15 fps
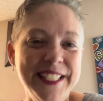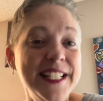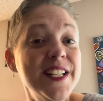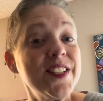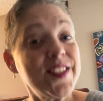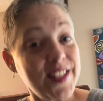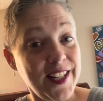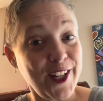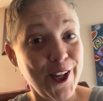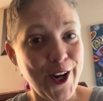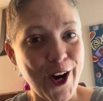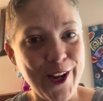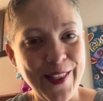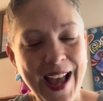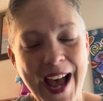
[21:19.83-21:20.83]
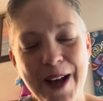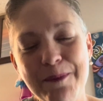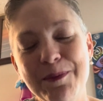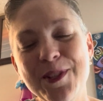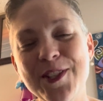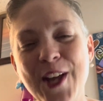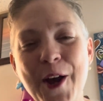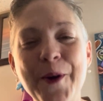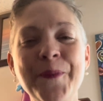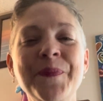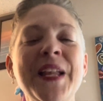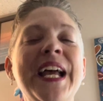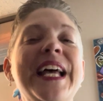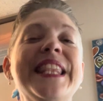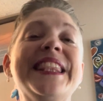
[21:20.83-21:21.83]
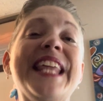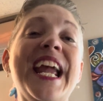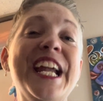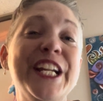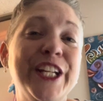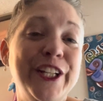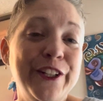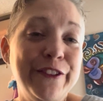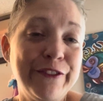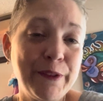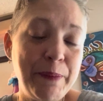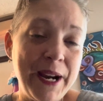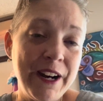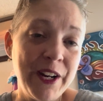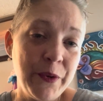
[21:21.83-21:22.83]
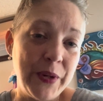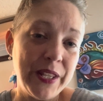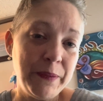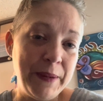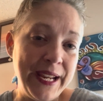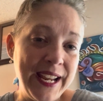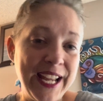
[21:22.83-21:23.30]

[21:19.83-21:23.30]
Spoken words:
Sitting on our lap. So thank you for bearing with me.